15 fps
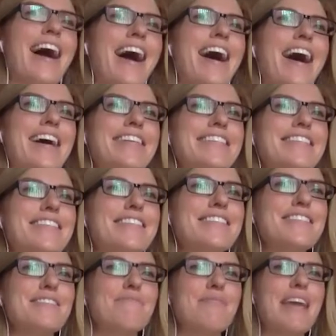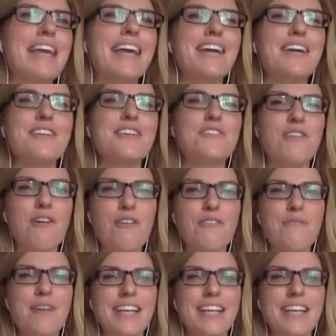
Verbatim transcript: and being in control of my